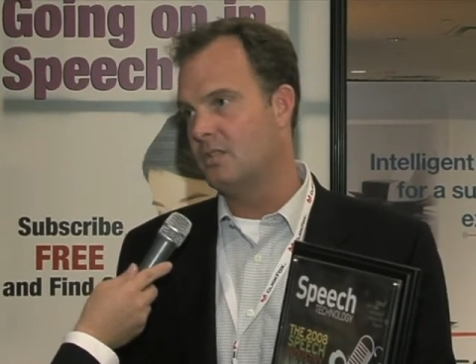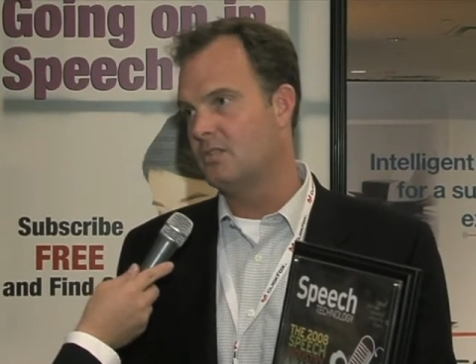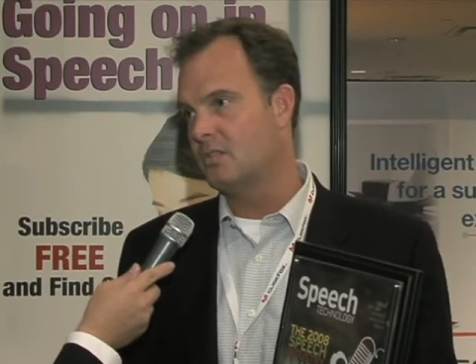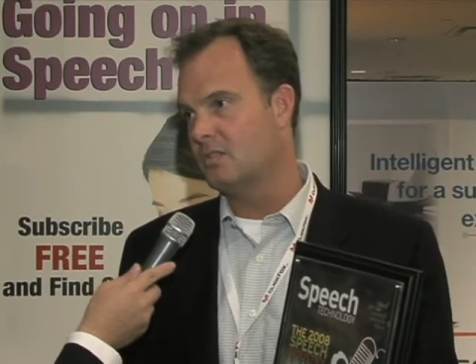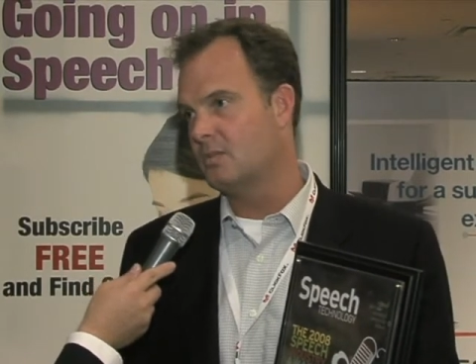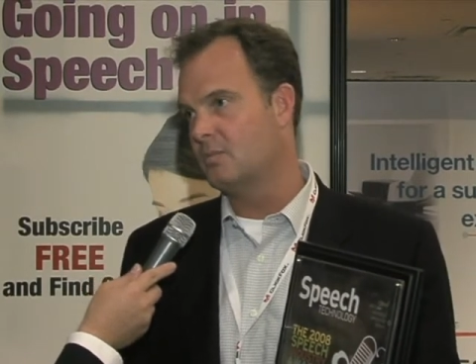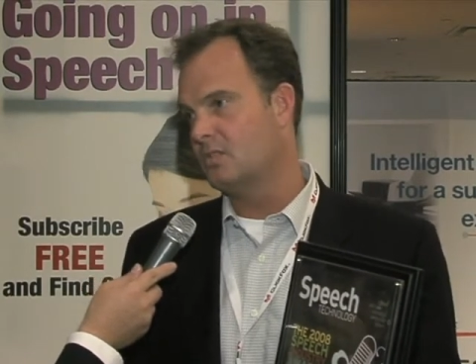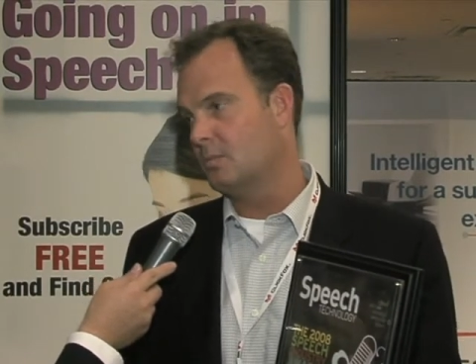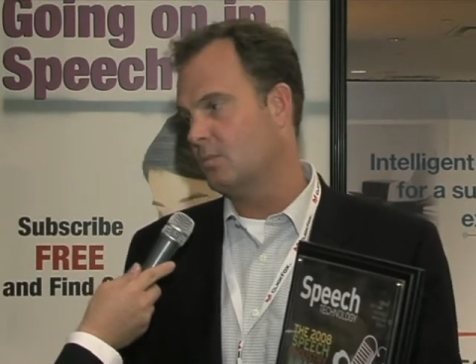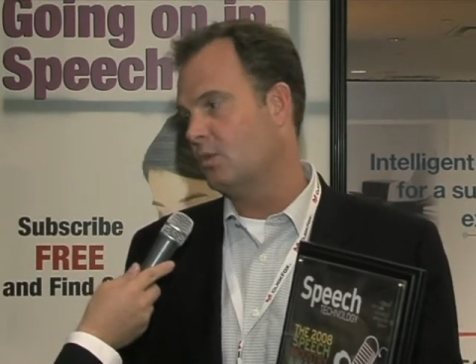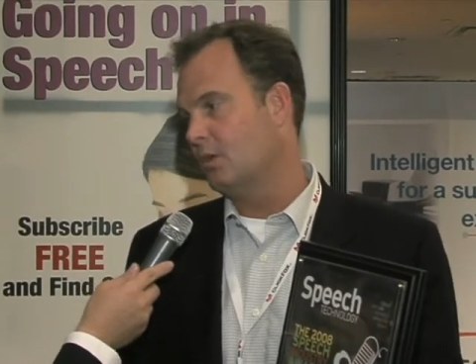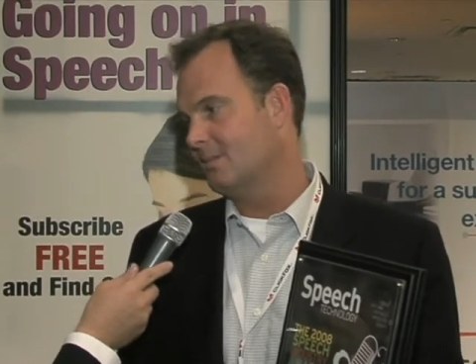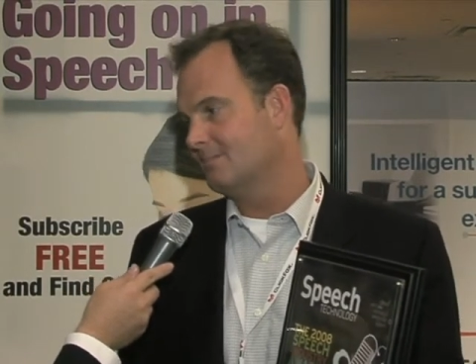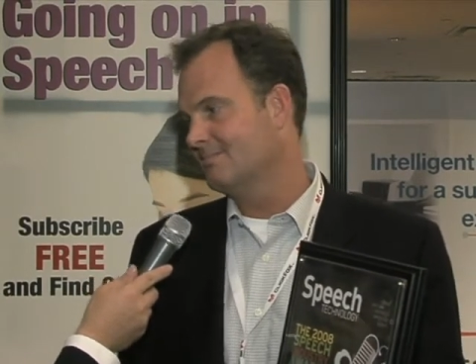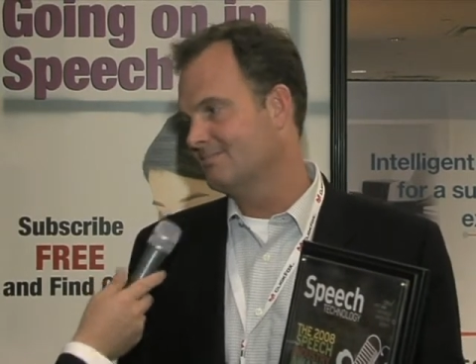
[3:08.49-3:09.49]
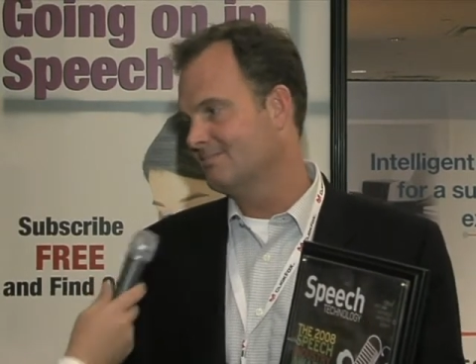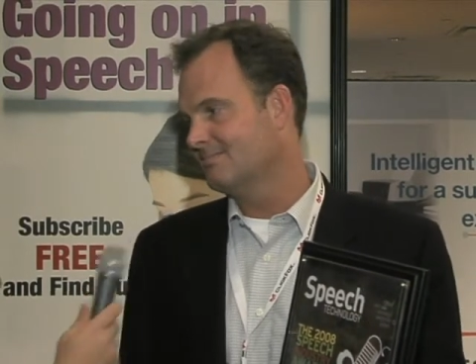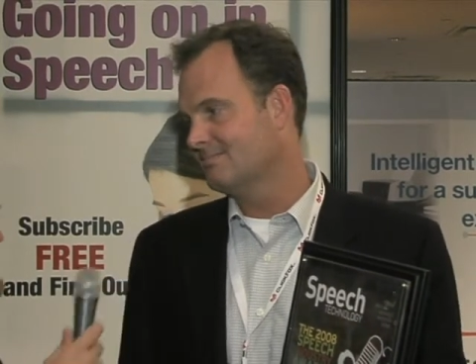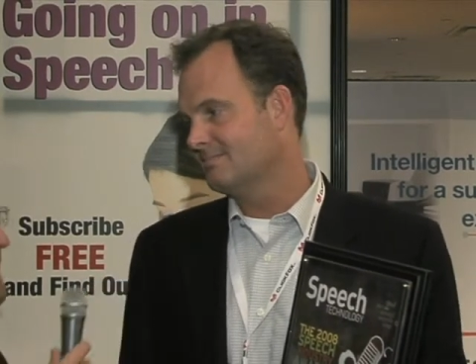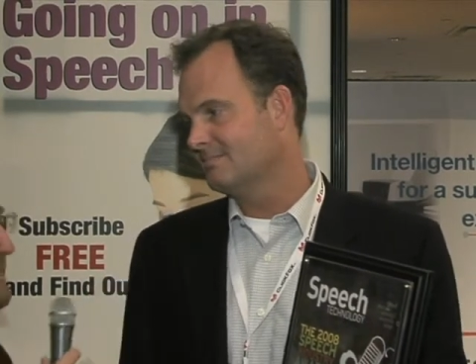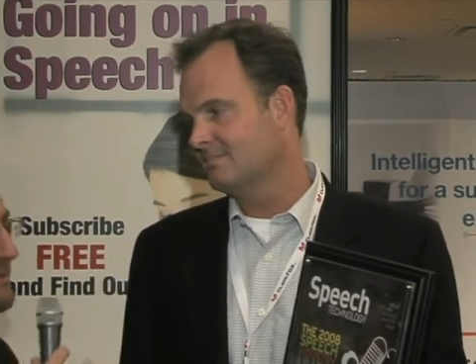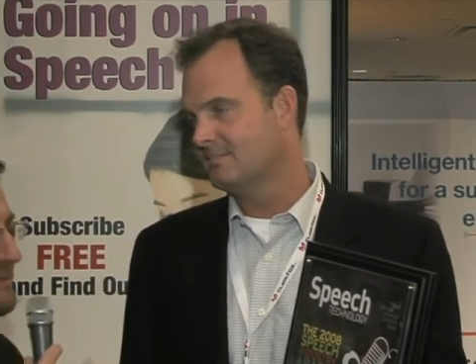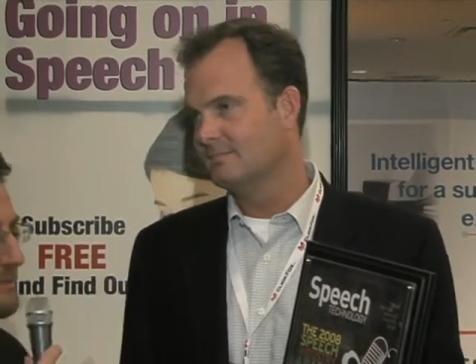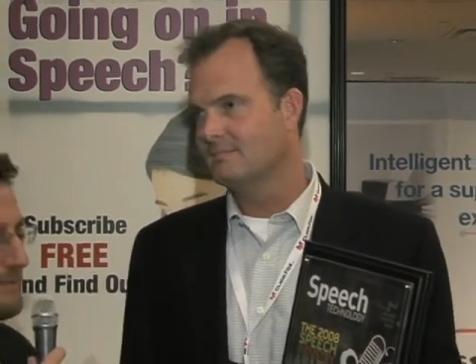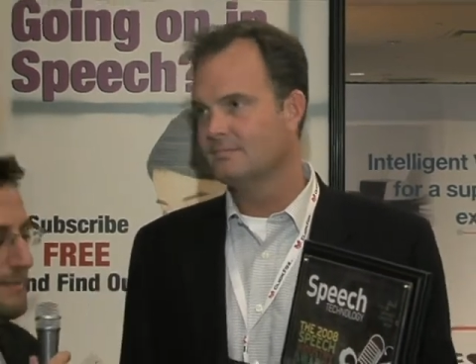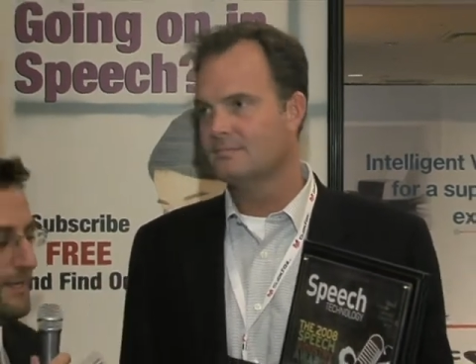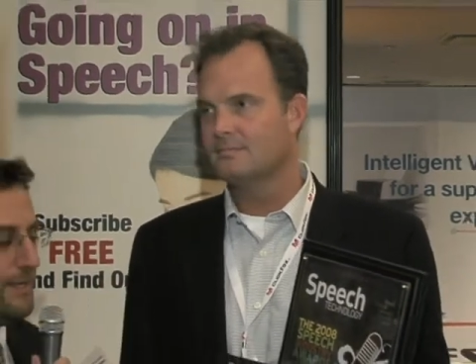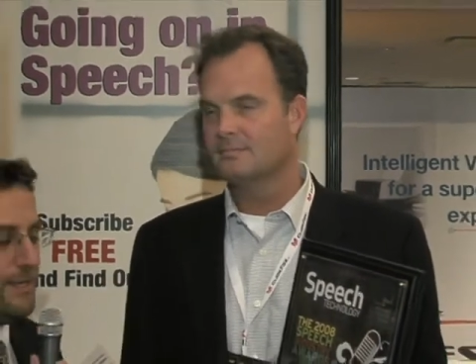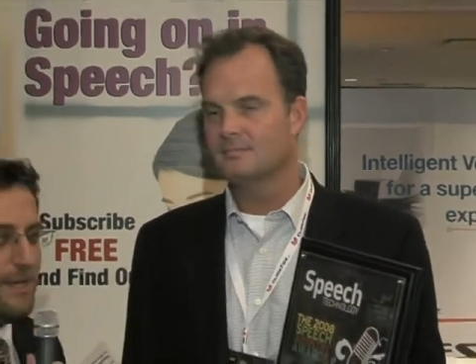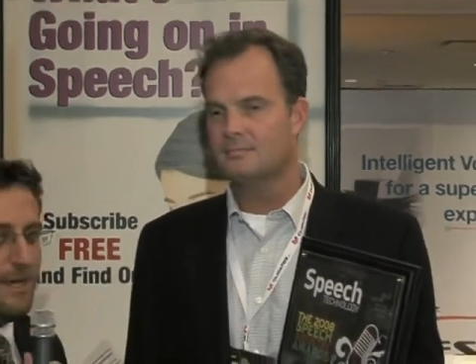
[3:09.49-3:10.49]
system support. Excellent.
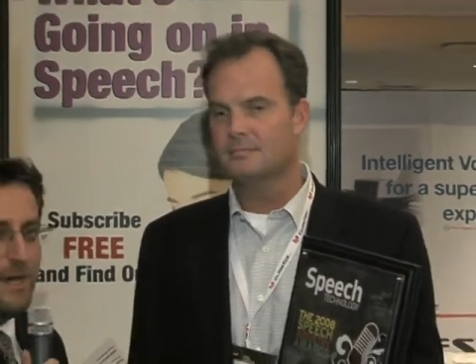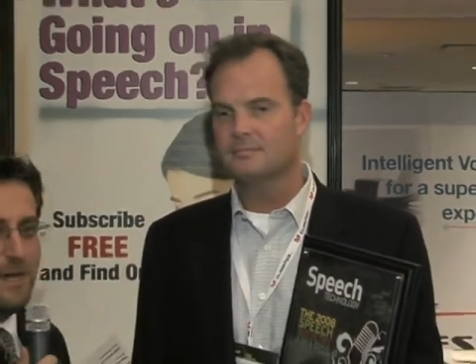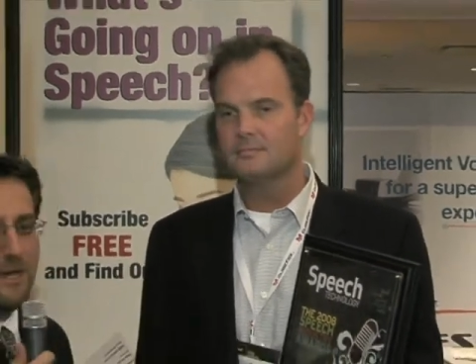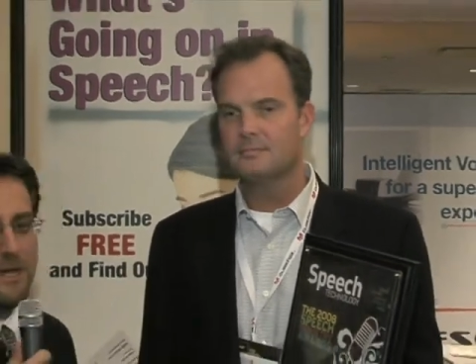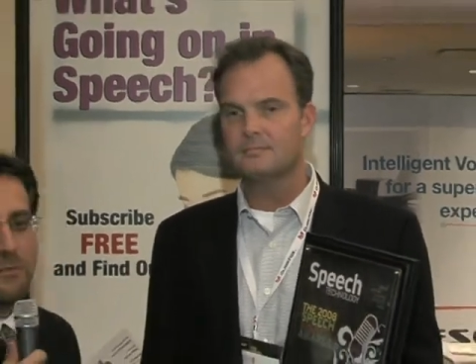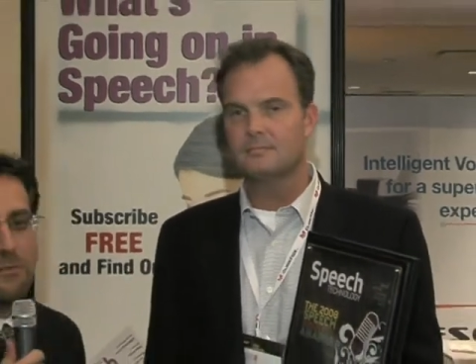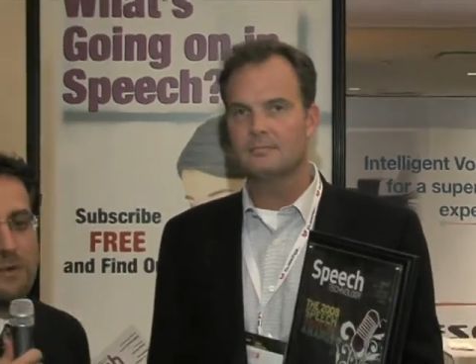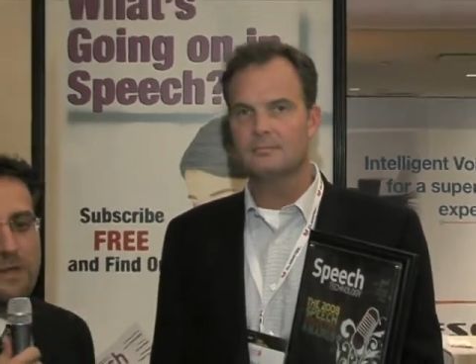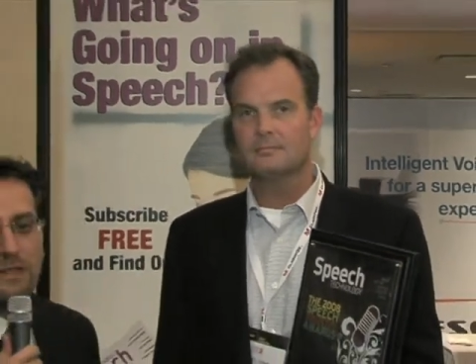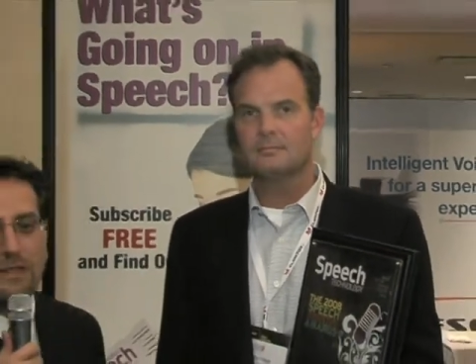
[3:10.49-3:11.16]
Uh, well,